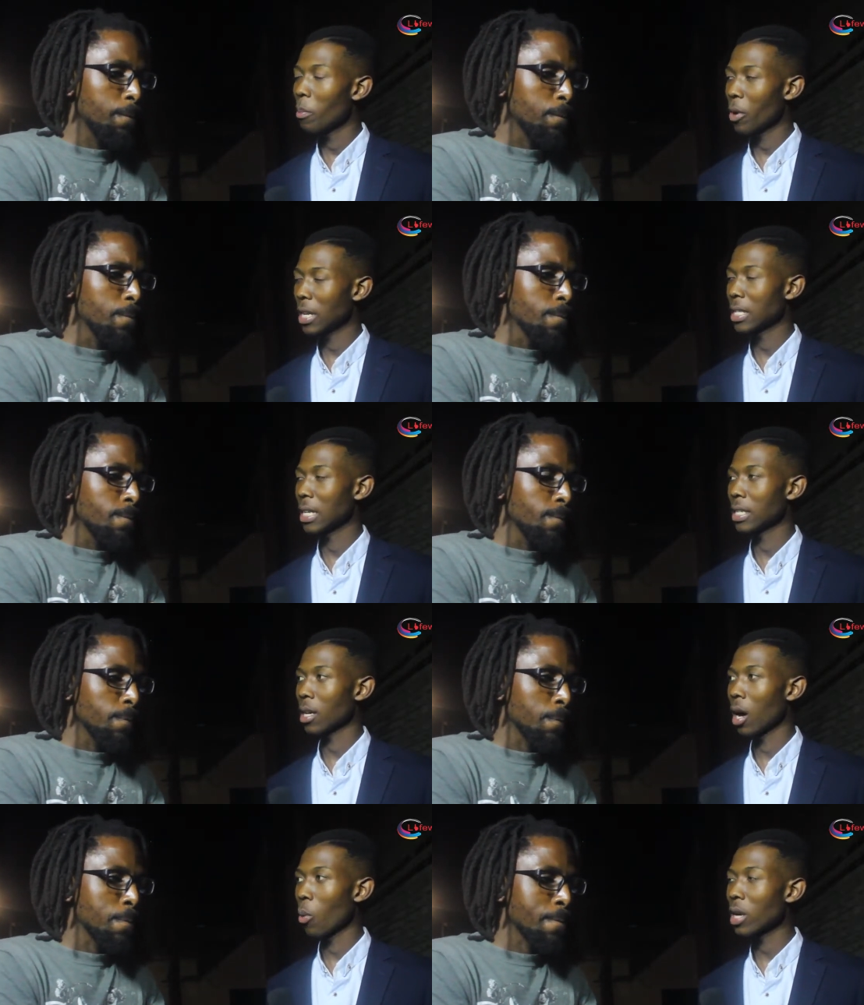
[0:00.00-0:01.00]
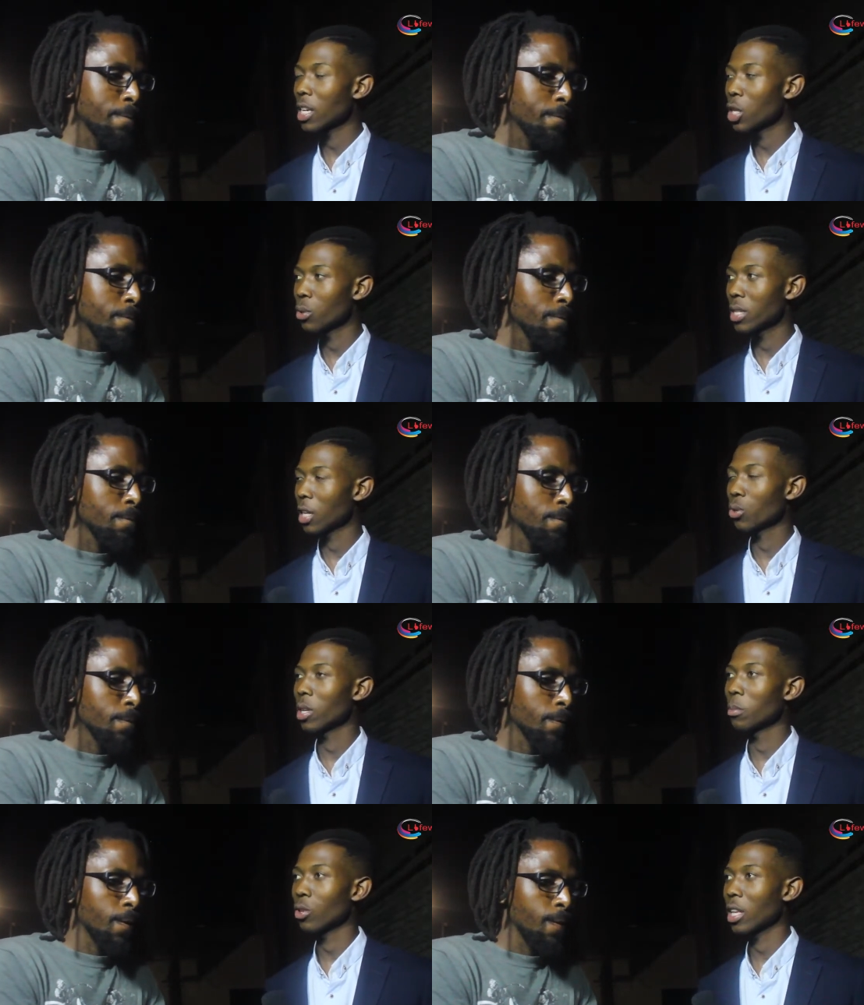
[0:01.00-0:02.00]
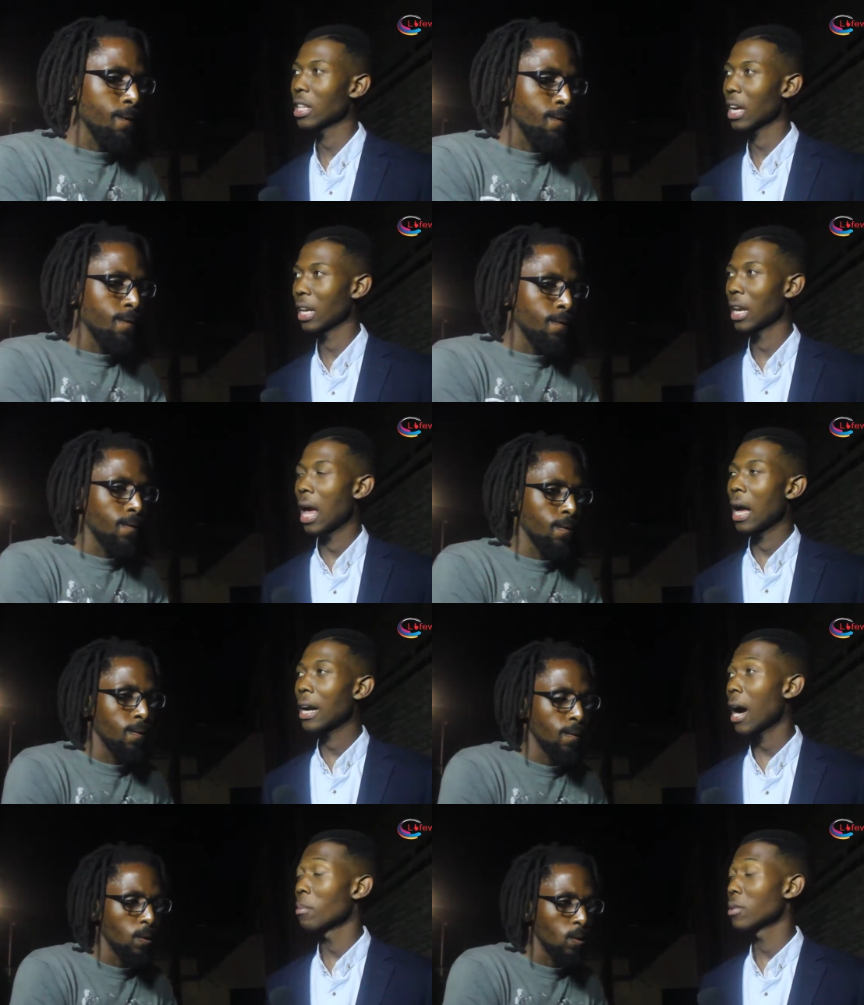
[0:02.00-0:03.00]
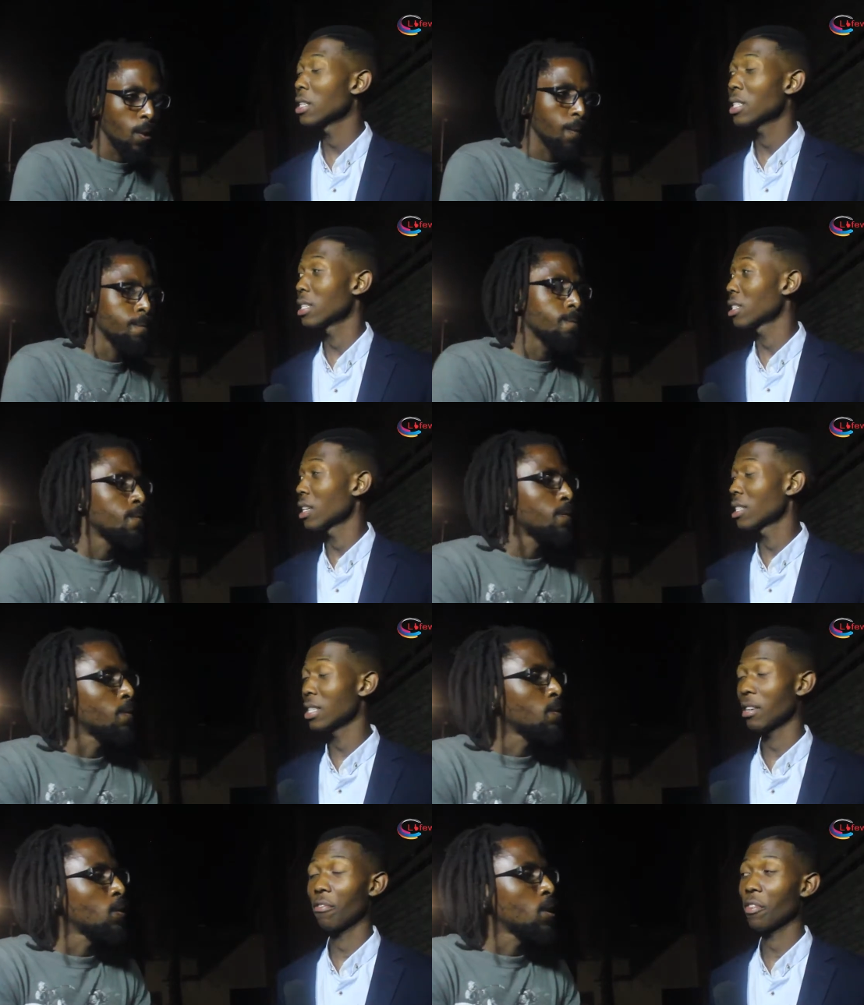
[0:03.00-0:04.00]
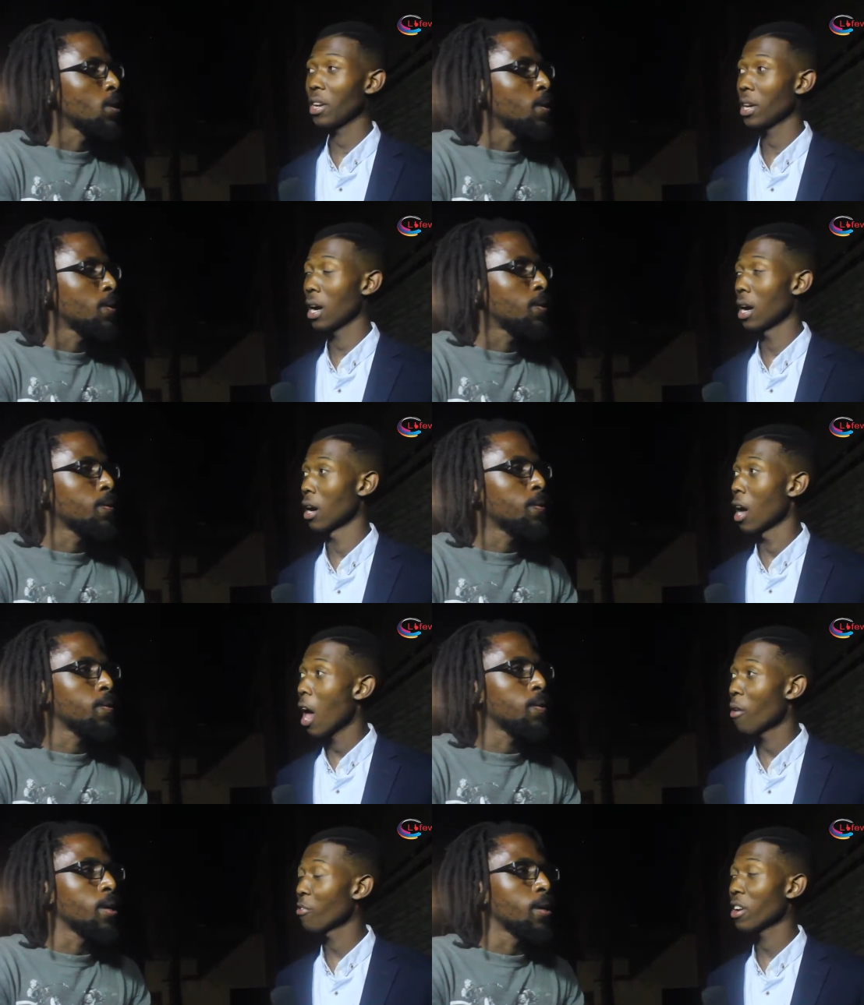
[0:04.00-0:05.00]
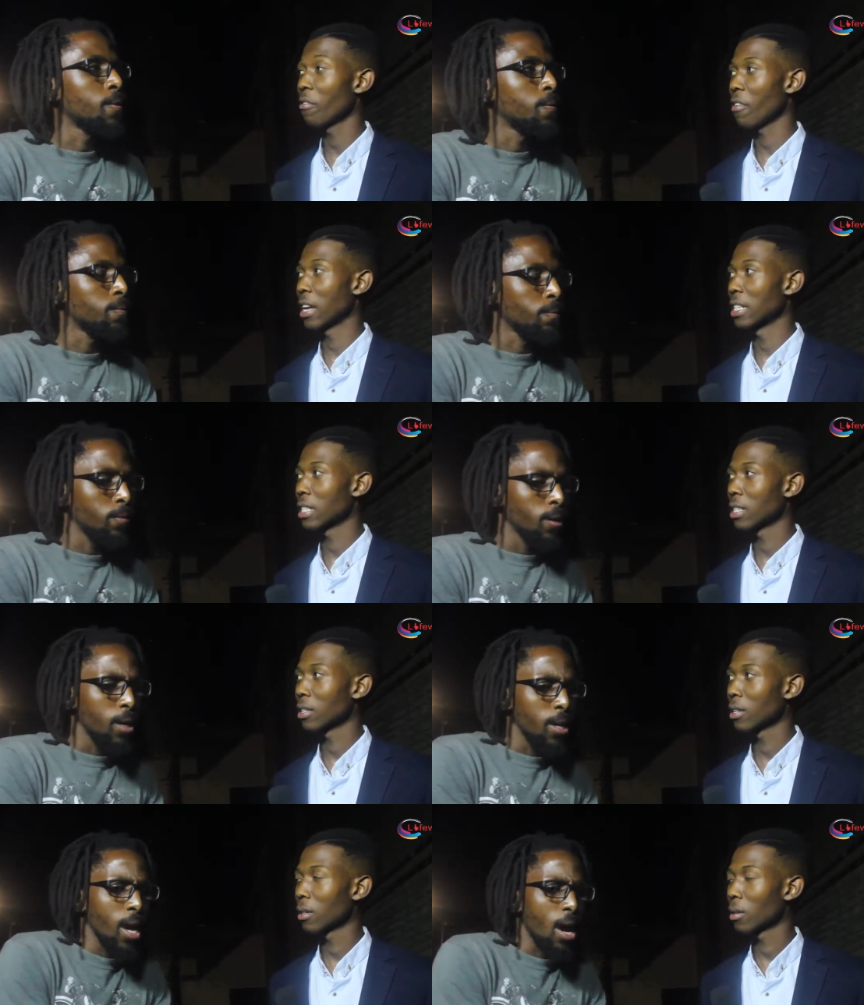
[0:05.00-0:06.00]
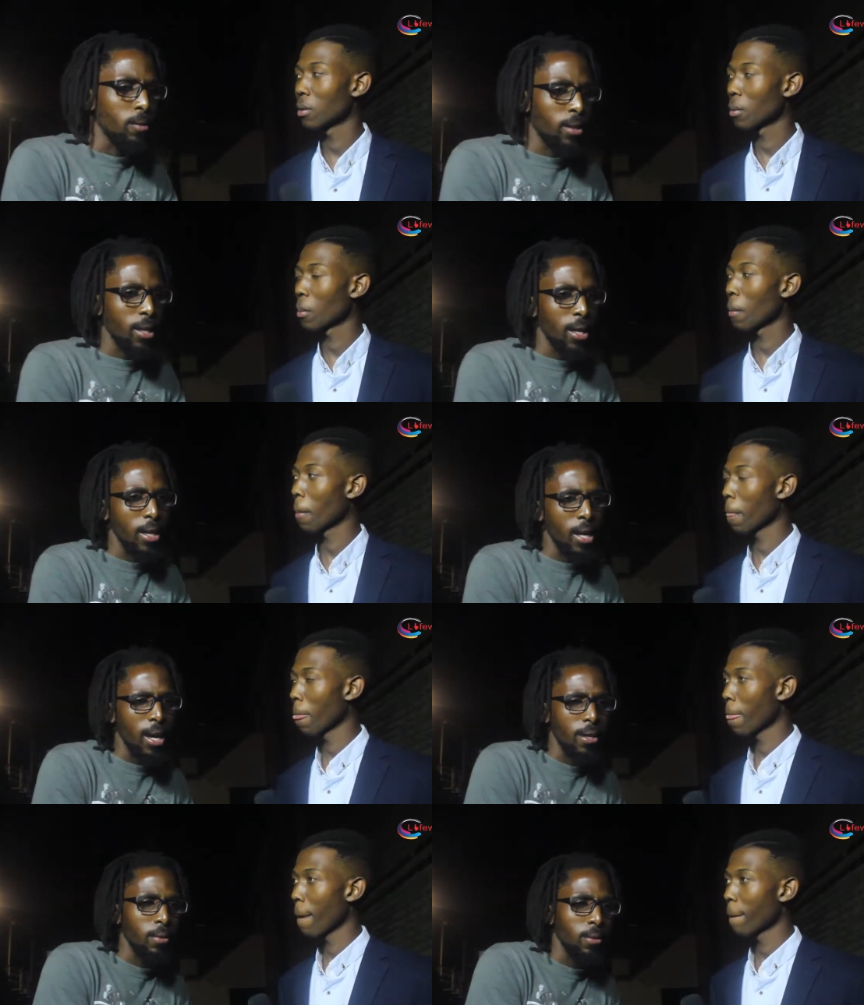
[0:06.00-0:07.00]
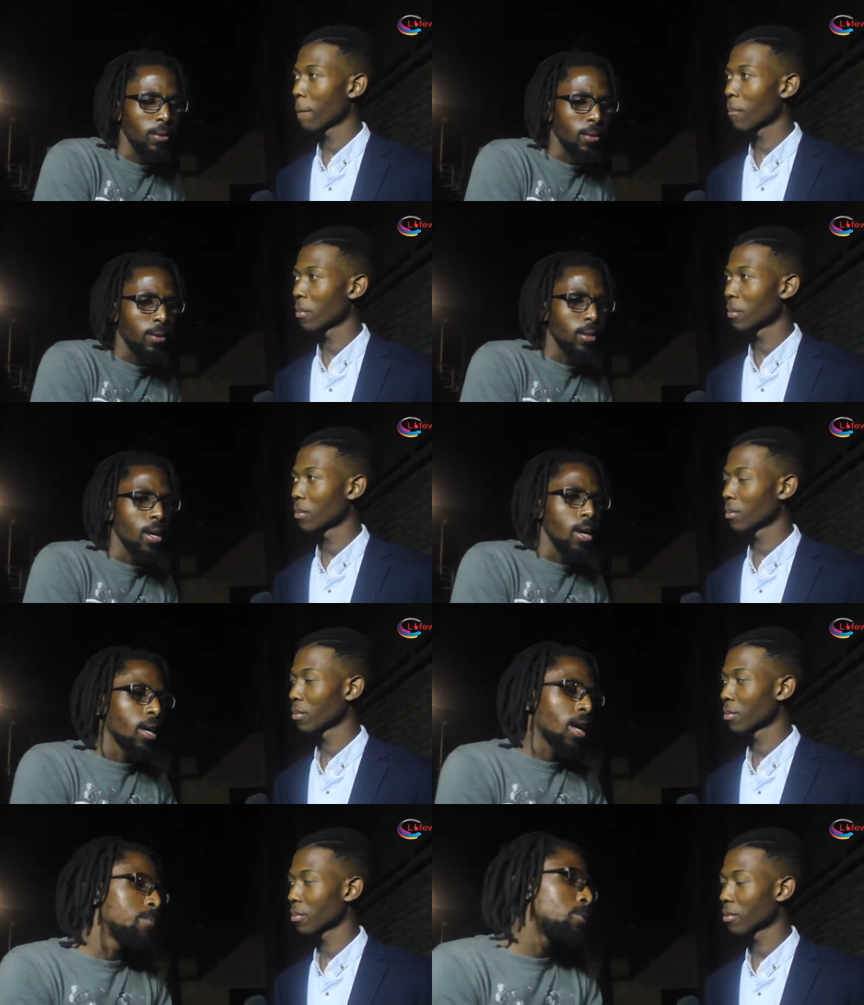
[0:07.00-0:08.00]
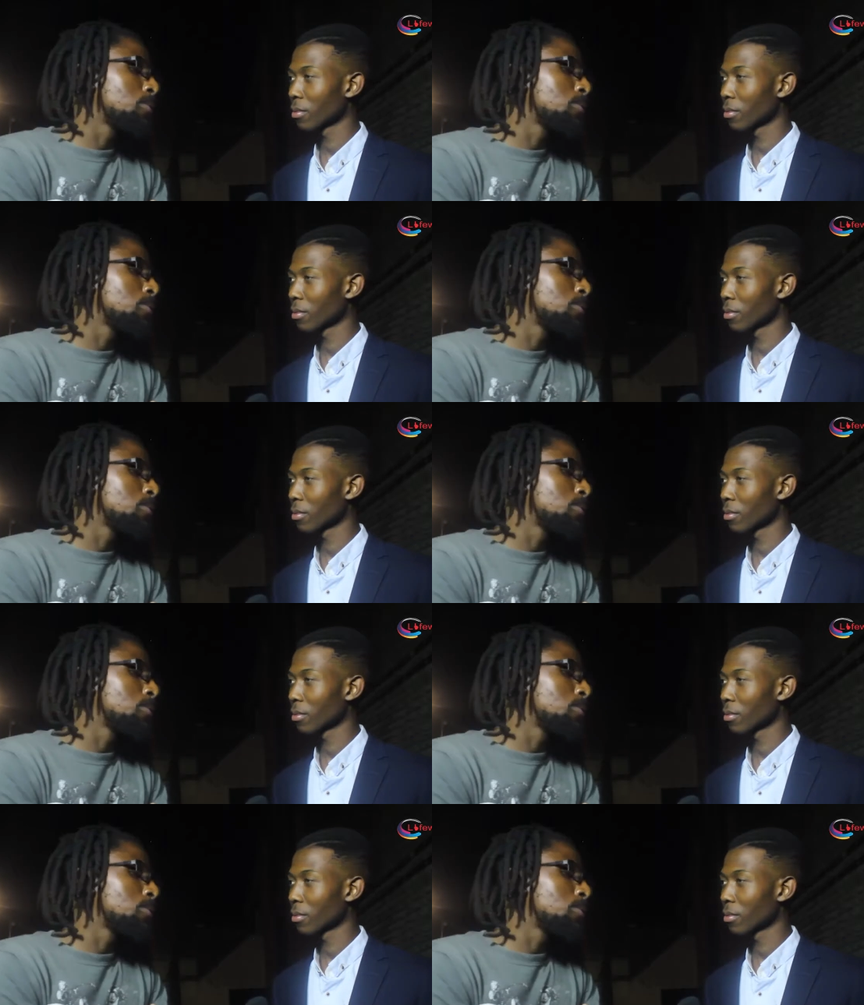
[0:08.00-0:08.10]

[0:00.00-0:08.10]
Speaker 1: present, uh, what can you say to them so that they can come since it is a free, uh, a free event?
Speaker 2: Yeah, I would say, yeah, no, just come